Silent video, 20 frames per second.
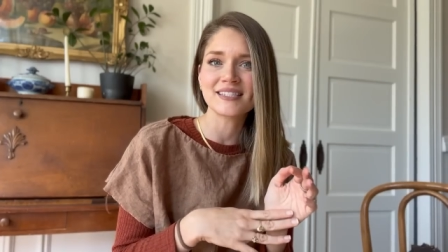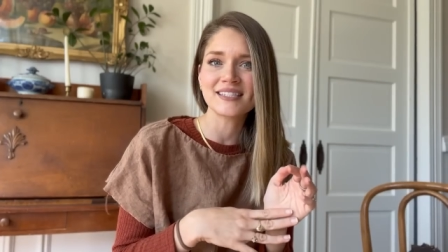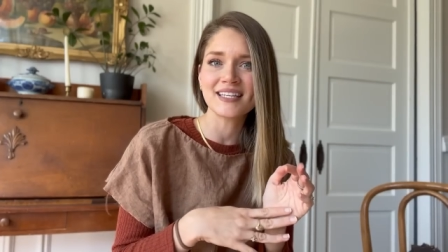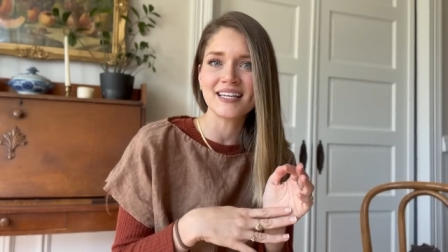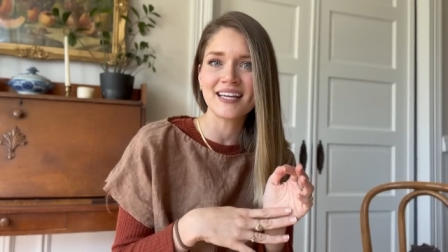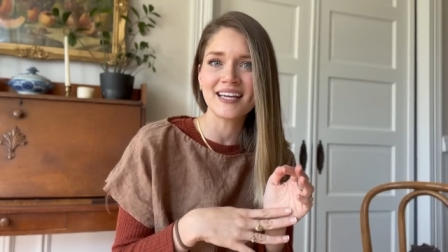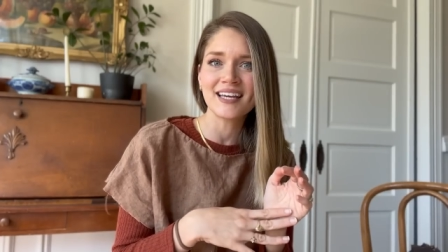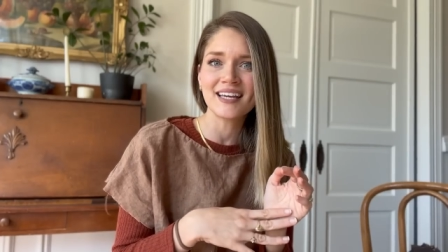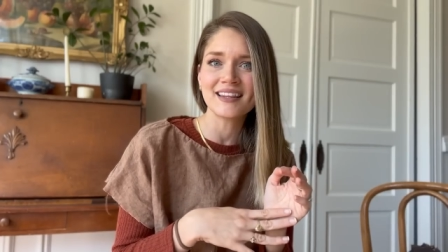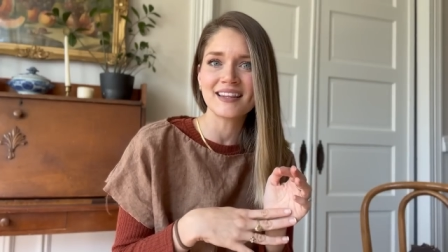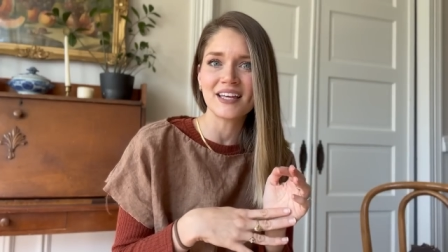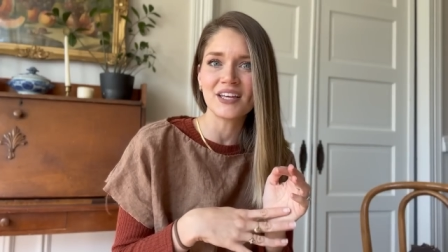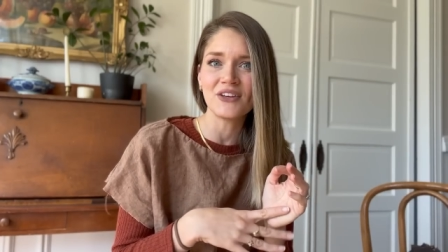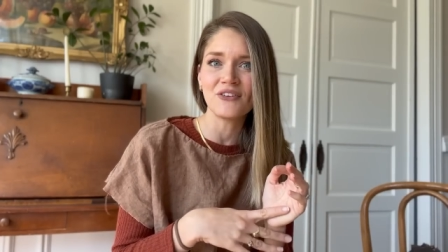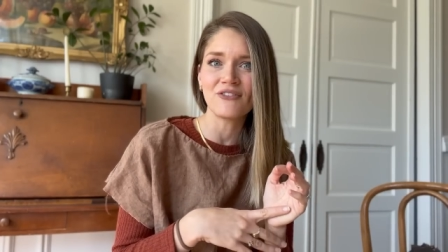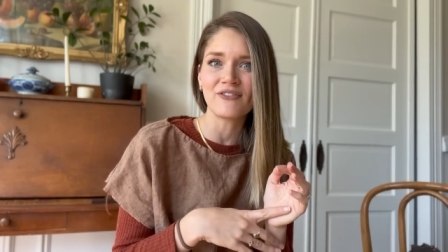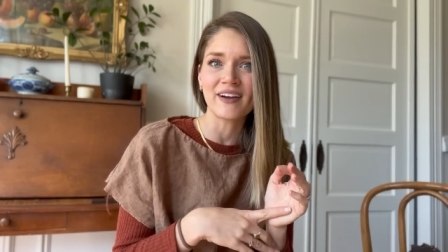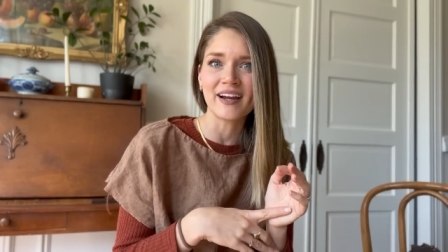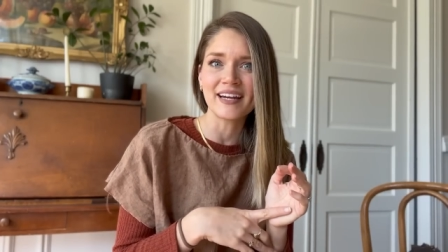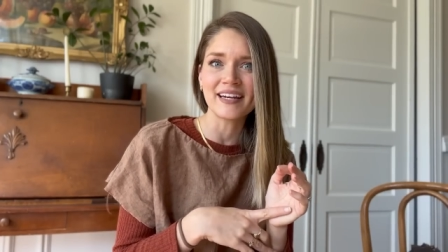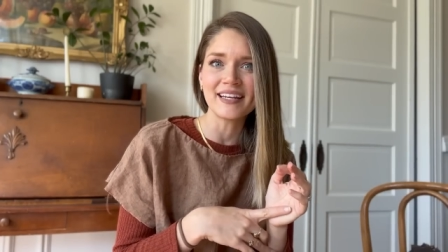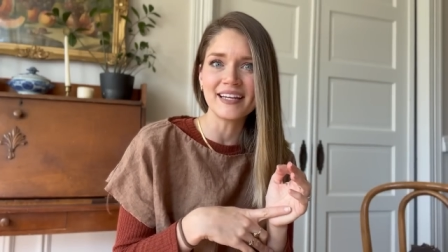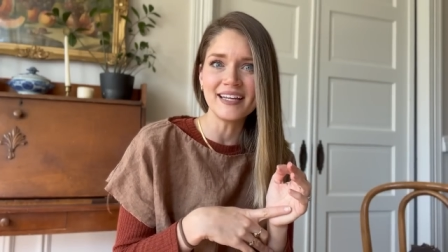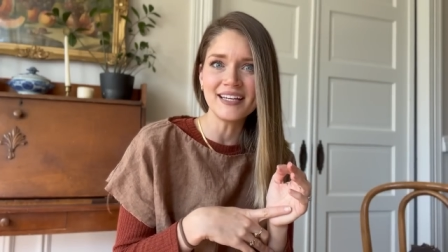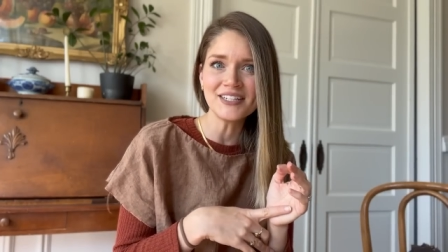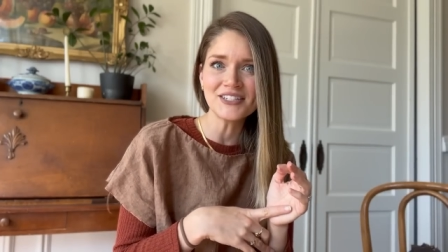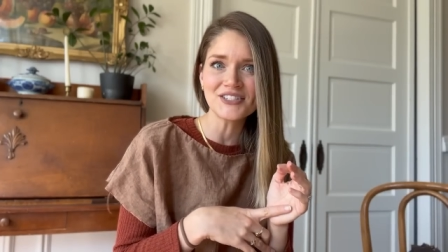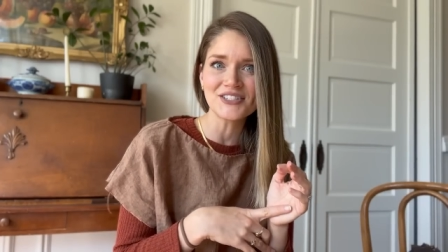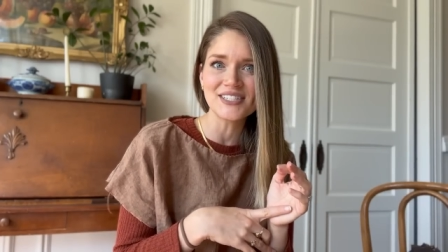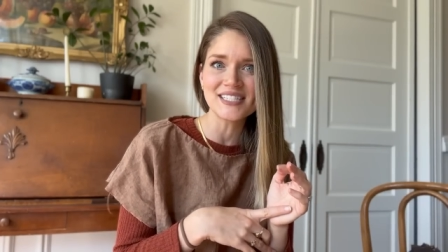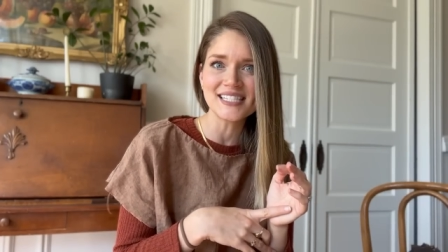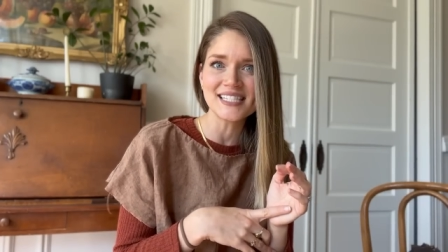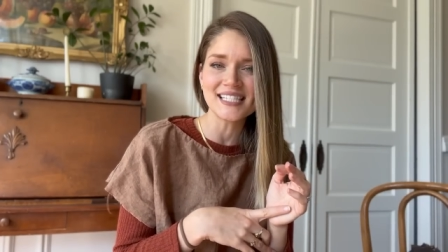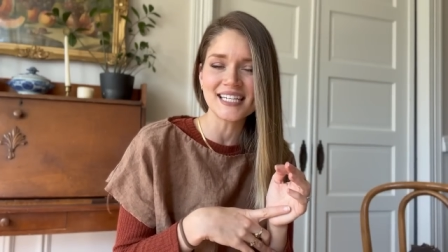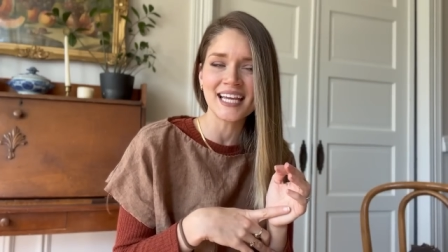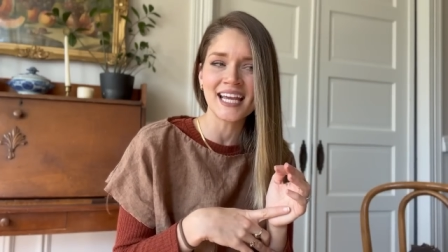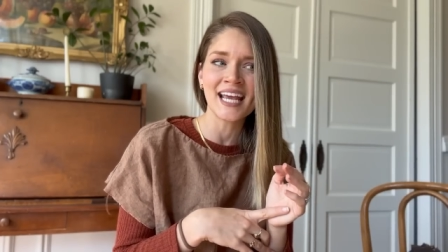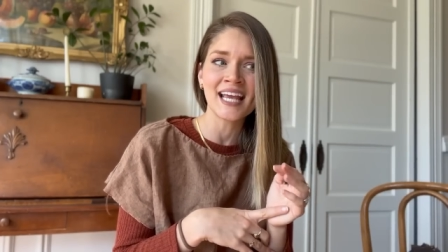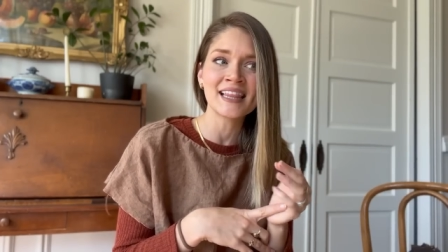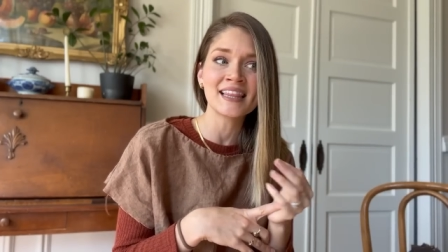see, that you find
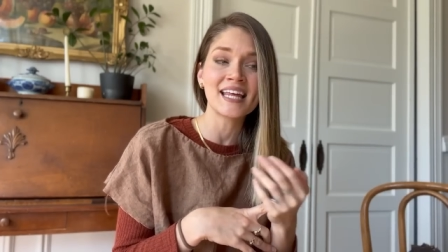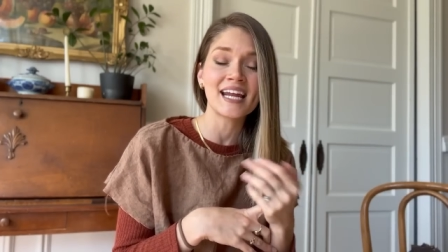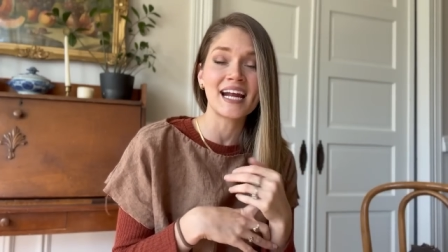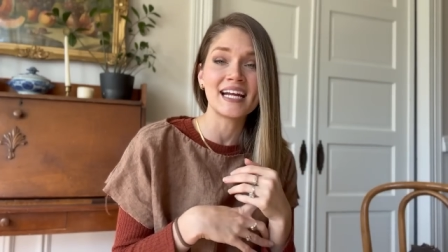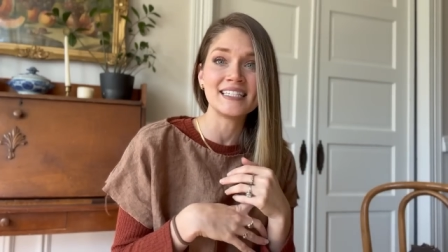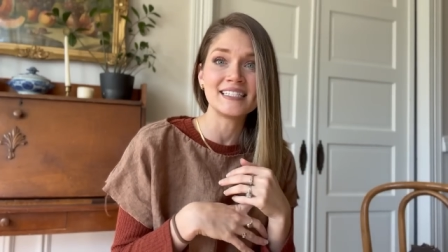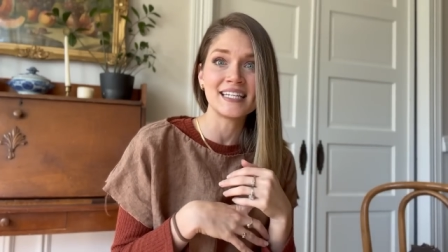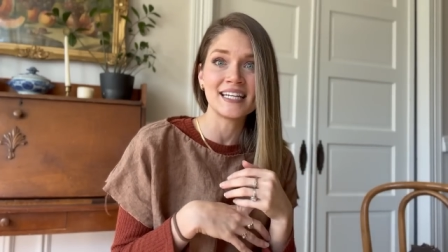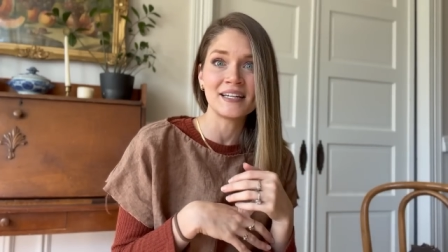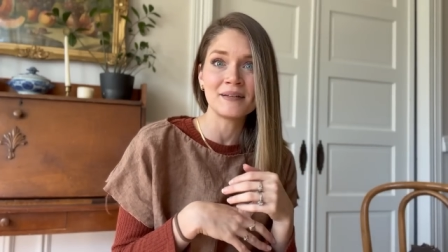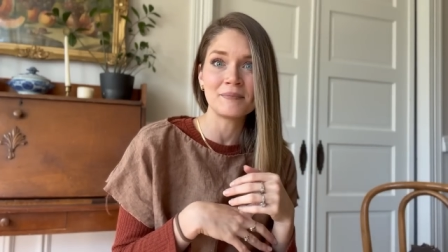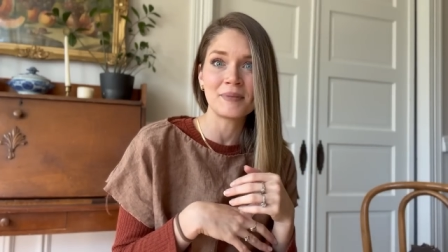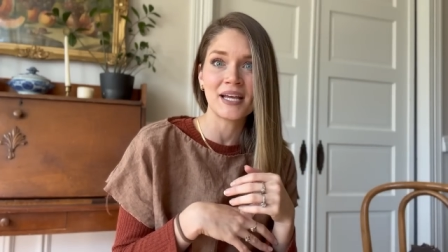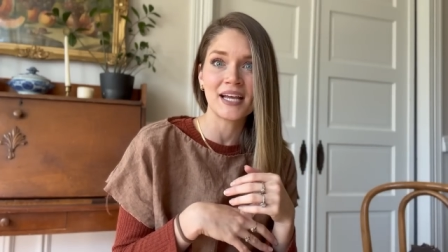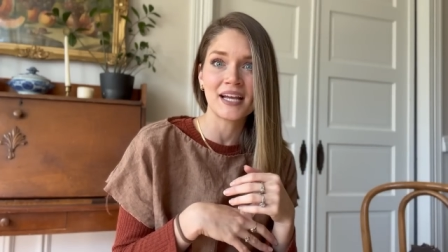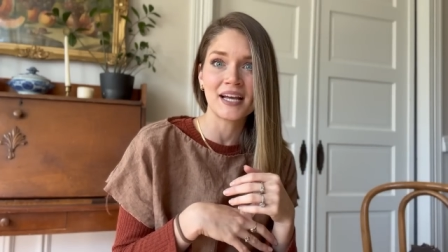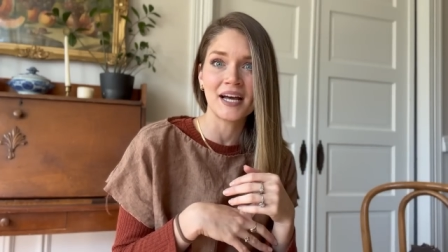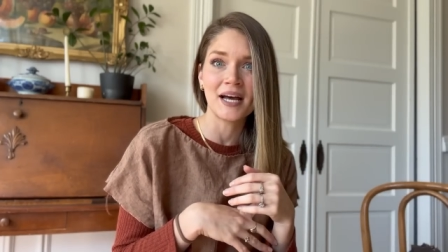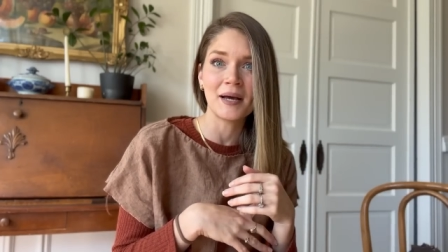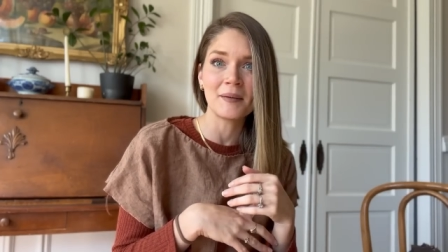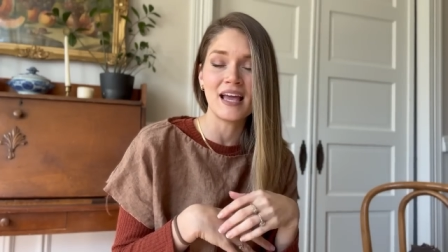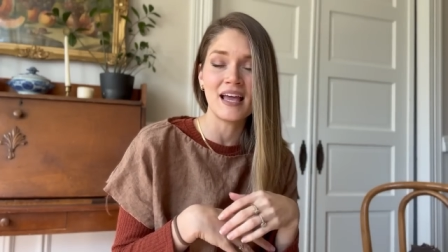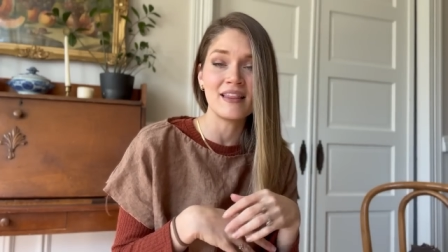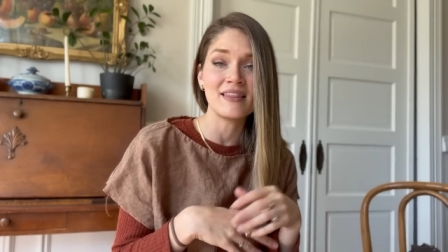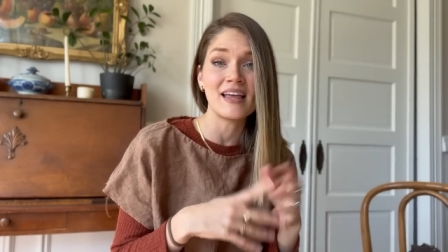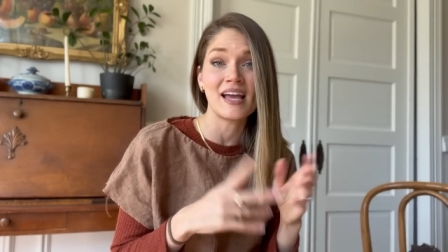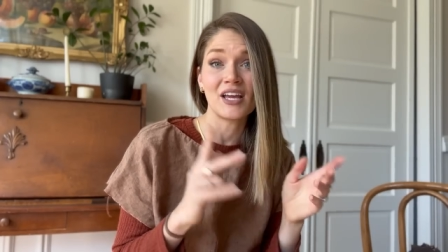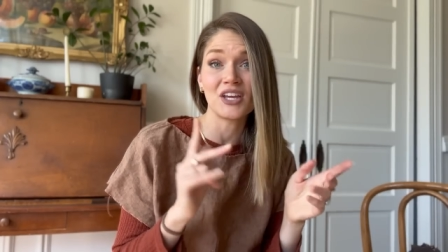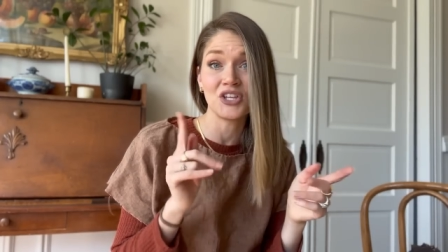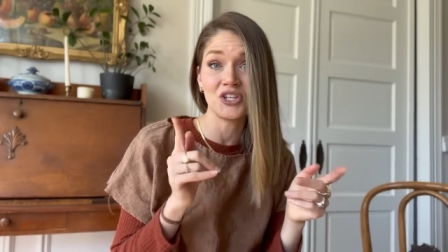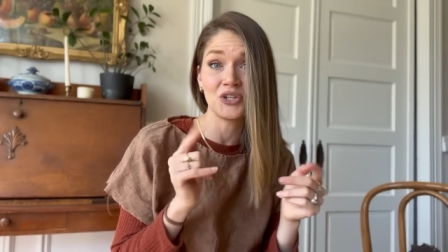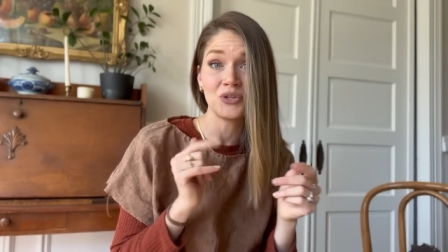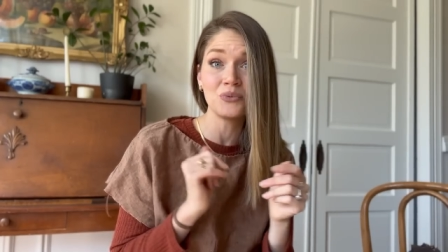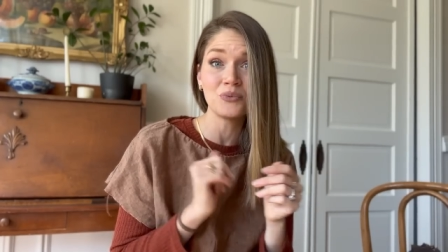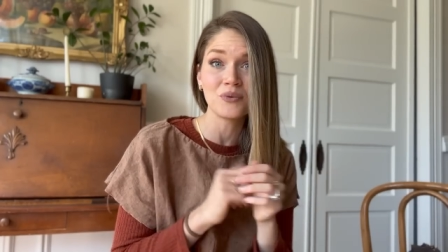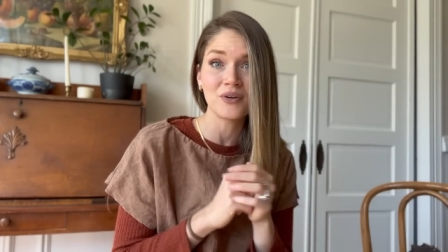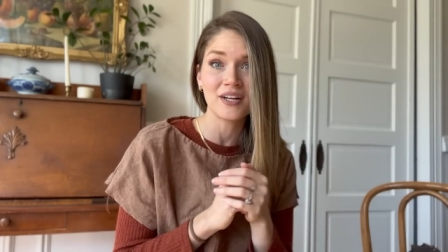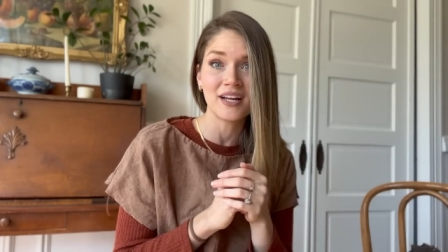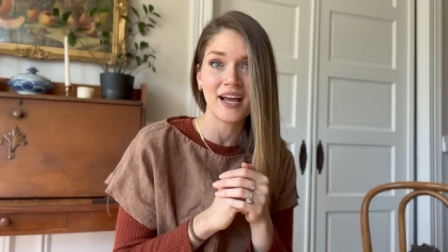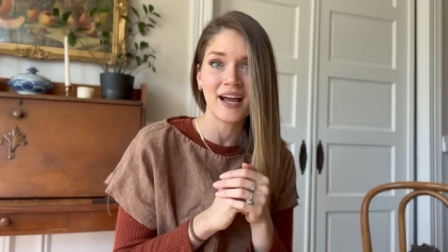interesting, that I didn't pick up and that you
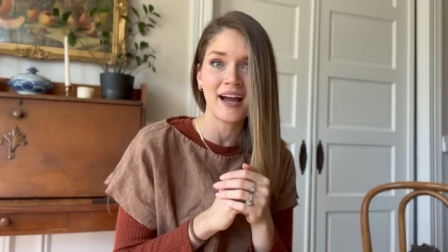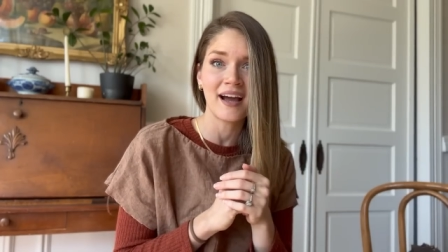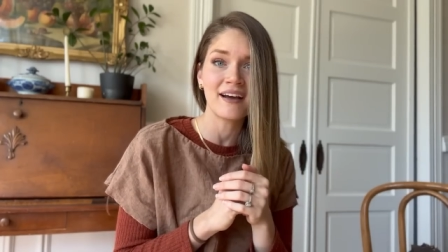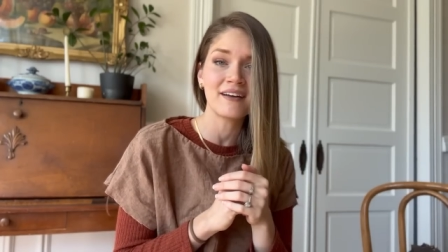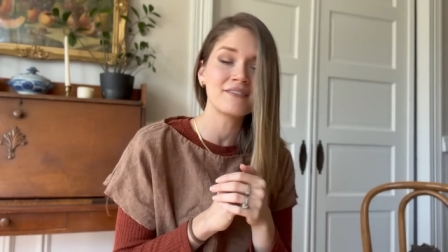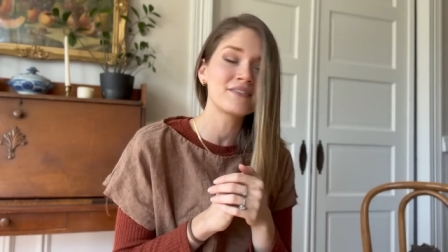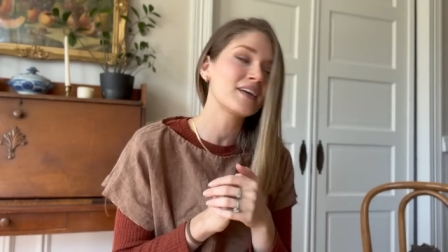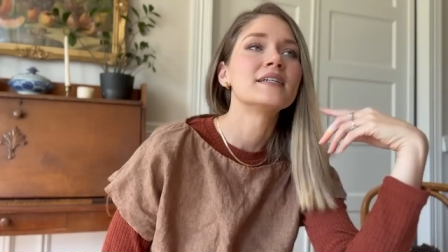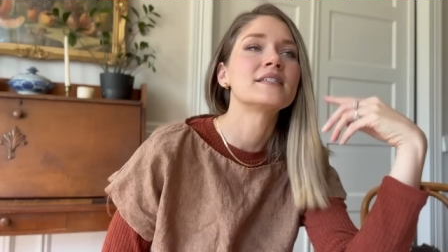would have.